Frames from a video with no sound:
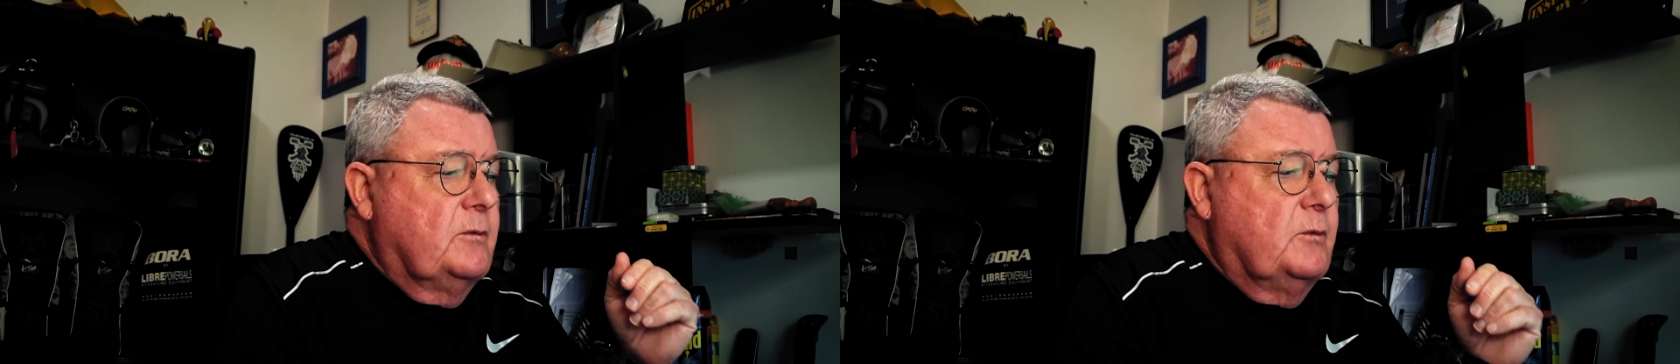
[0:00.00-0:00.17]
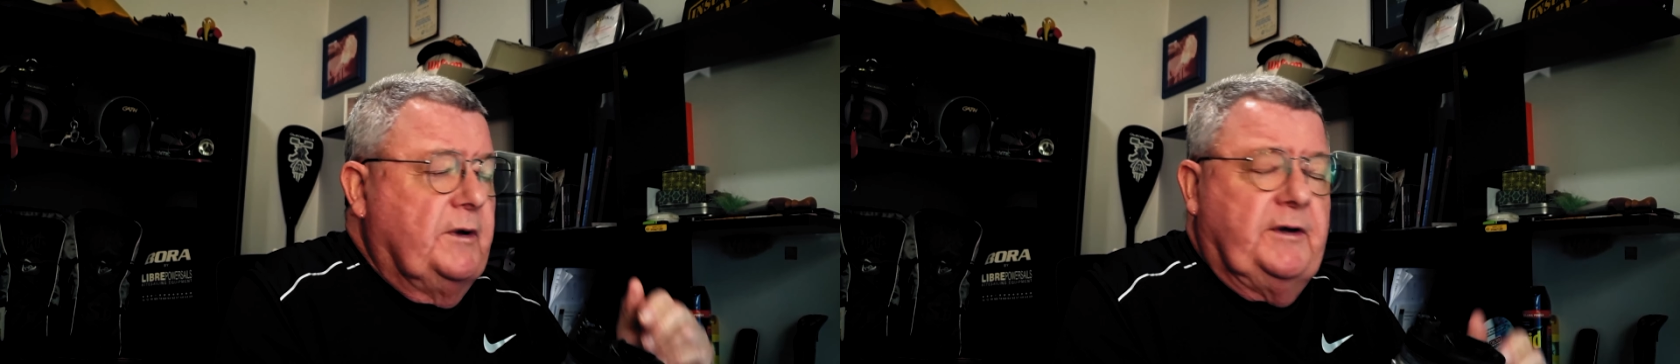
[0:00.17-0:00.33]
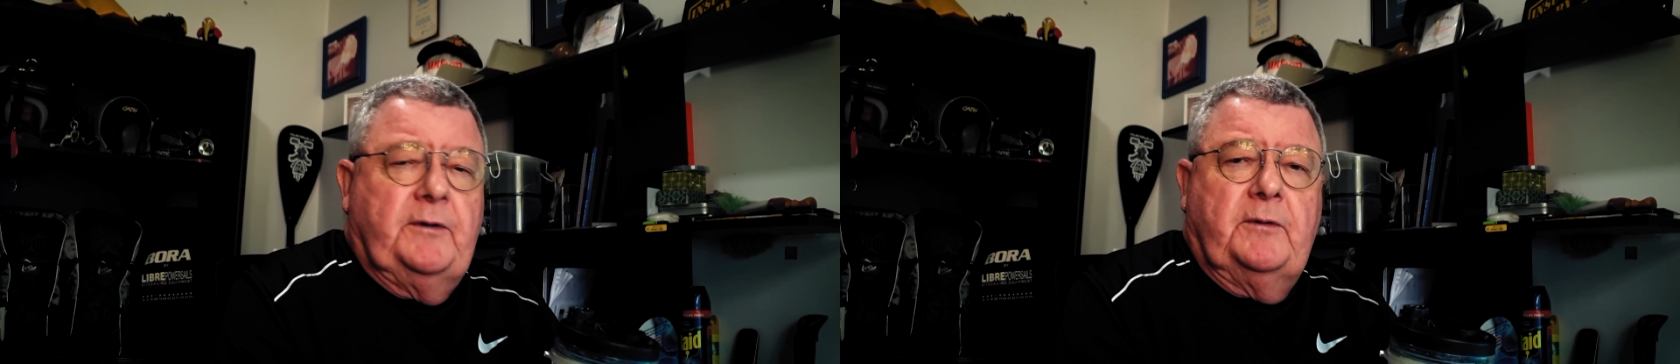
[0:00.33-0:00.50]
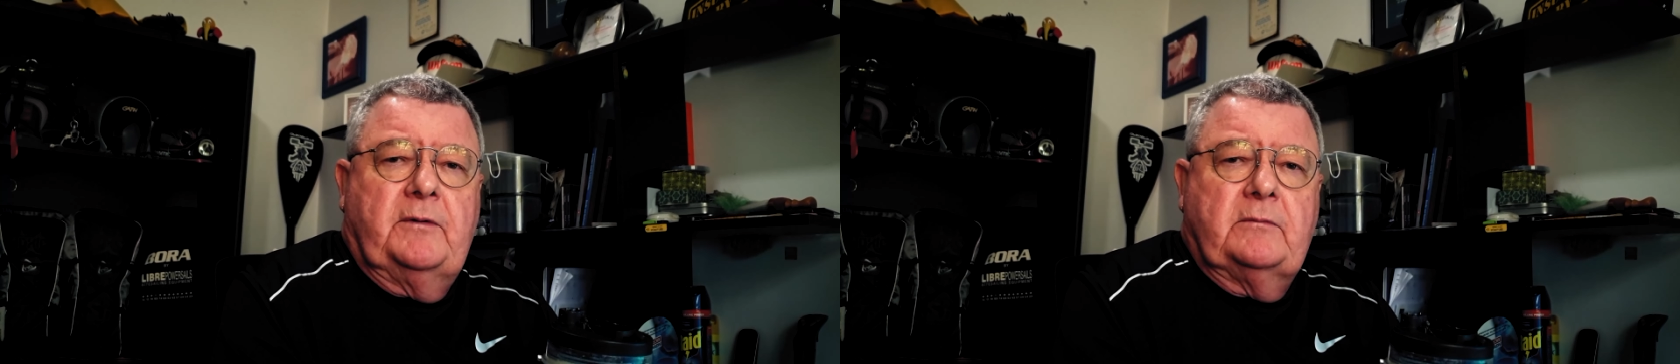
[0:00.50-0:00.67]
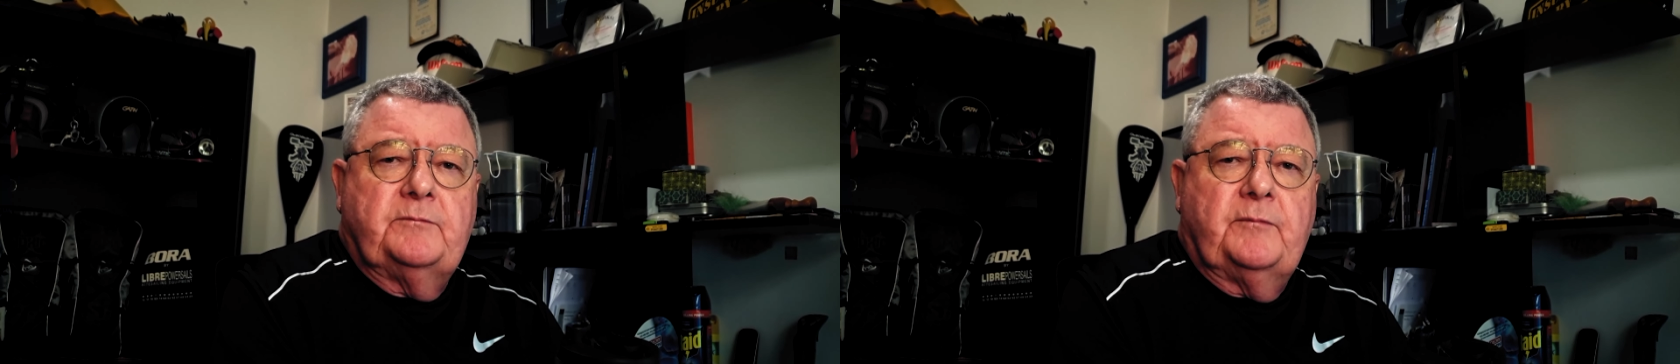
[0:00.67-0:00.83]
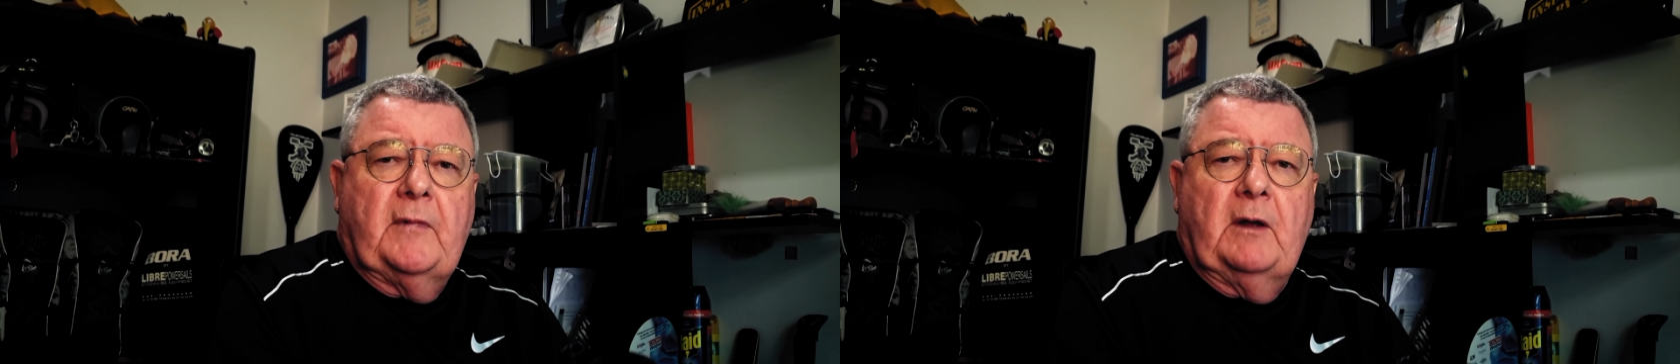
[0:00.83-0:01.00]
We're doing
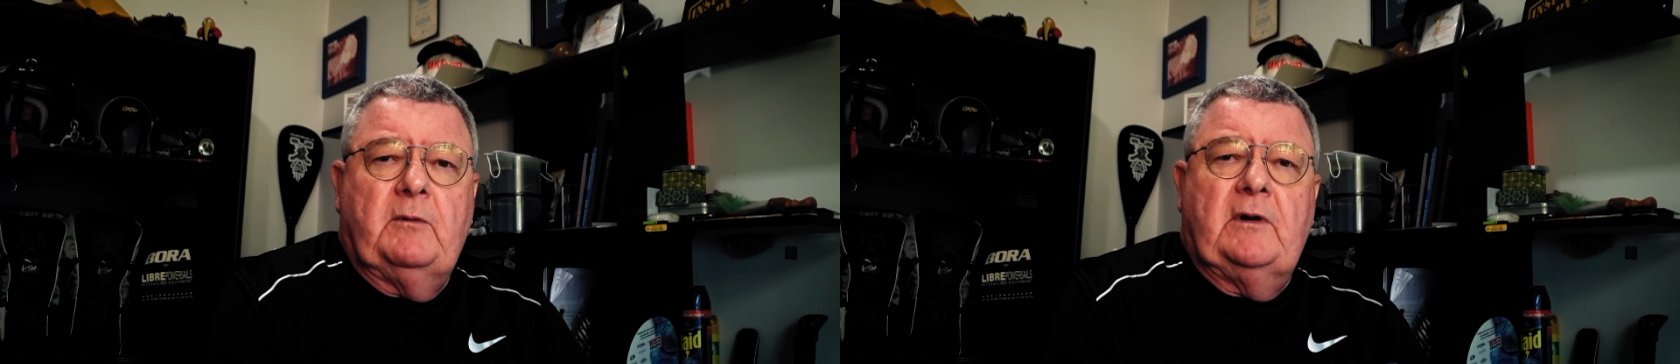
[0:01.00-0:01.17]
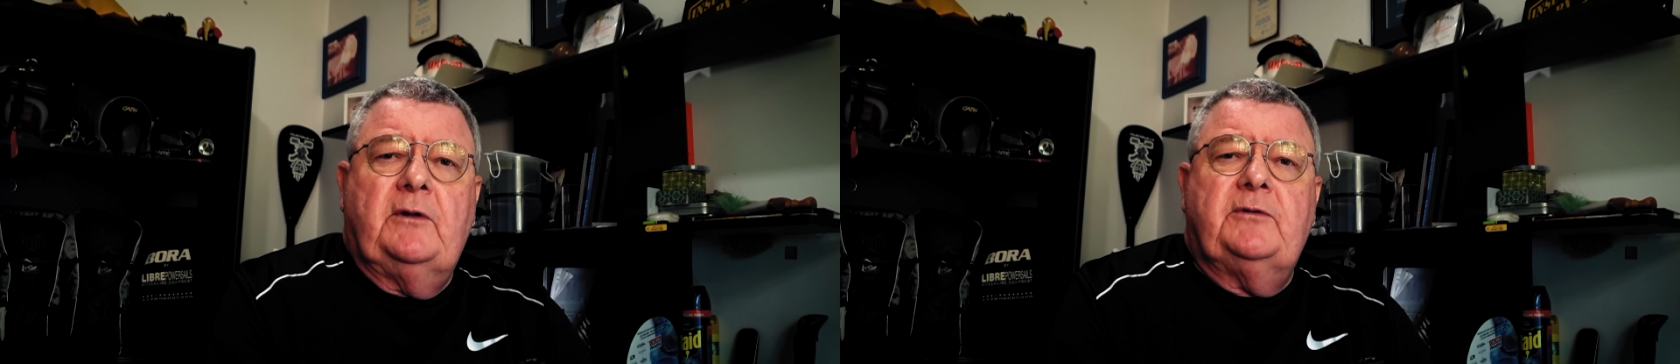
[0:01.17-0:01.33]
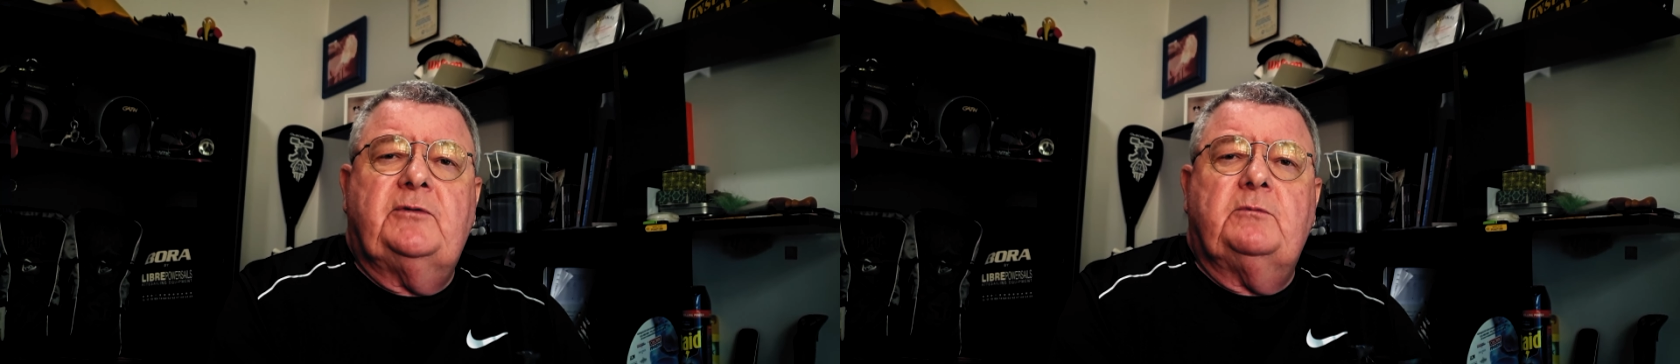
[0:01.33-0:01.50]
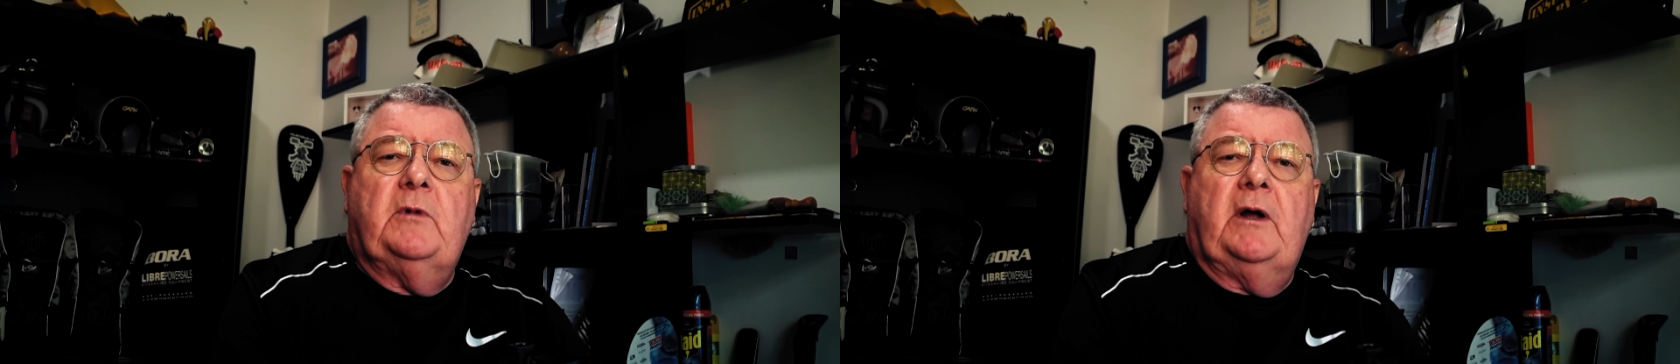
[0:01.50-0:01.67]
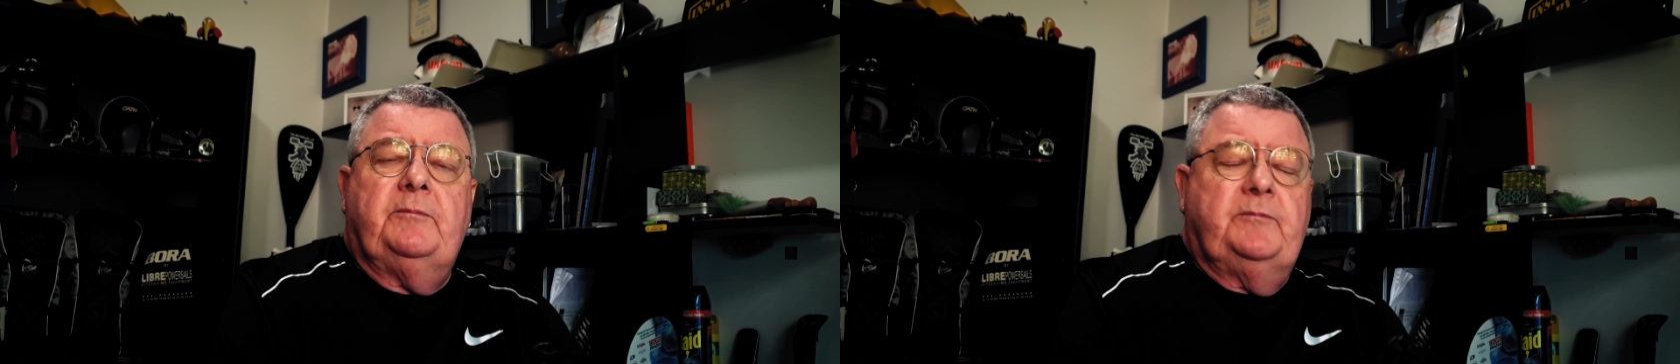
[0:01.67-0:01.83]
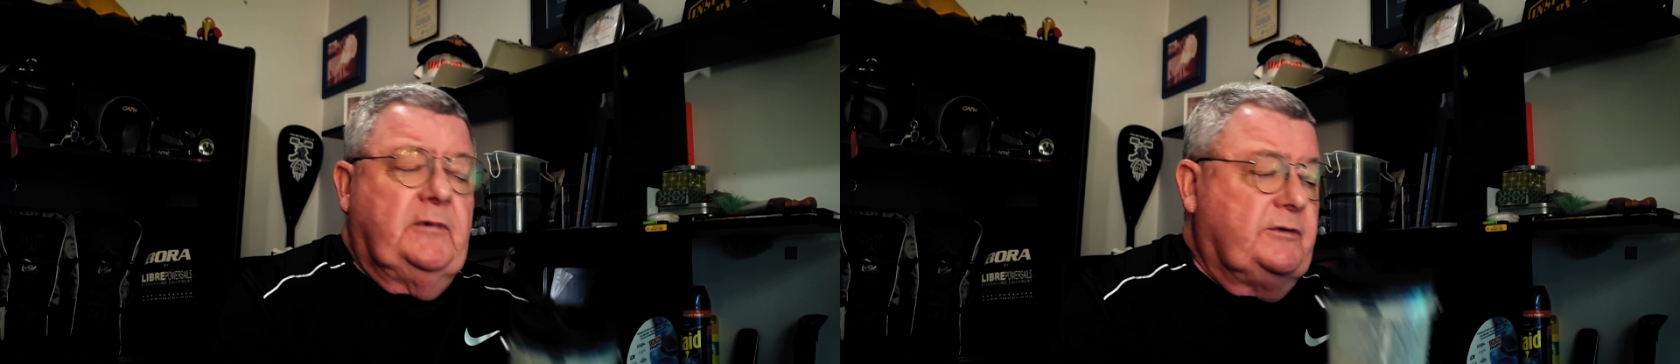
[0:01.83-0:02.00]
it. Are we losing
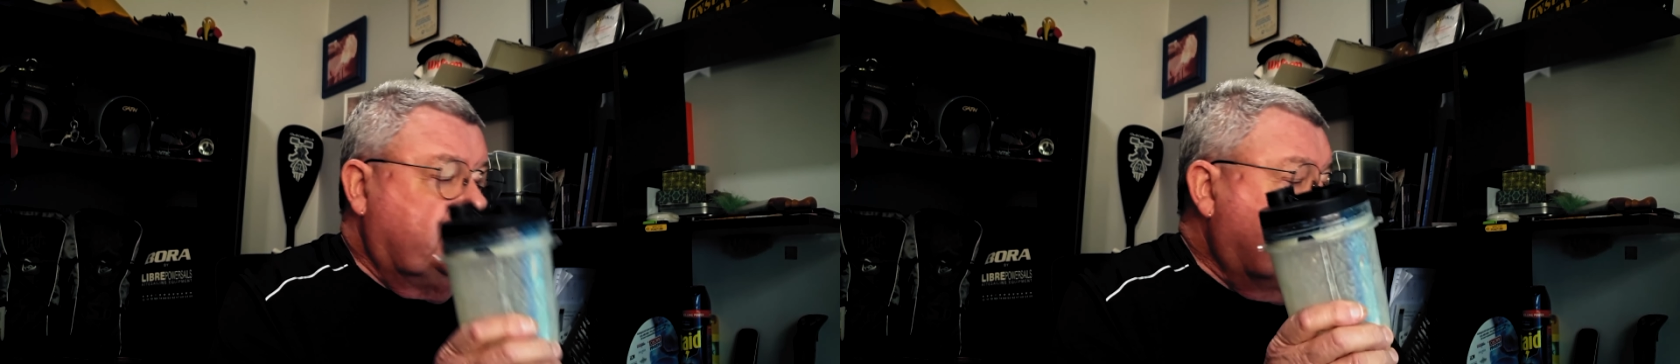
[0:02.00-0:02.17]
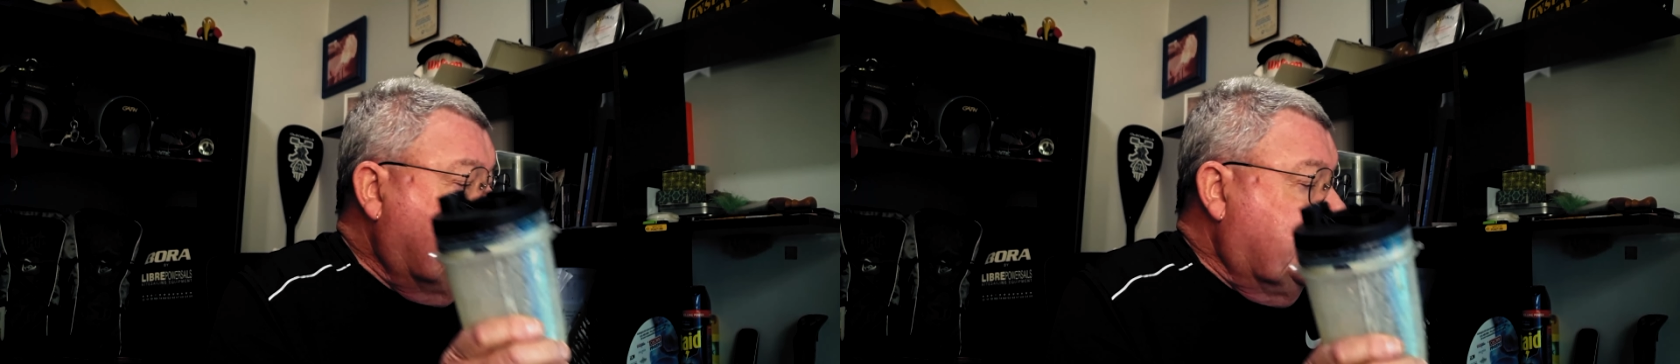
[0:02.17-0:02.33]
weight? Yes, we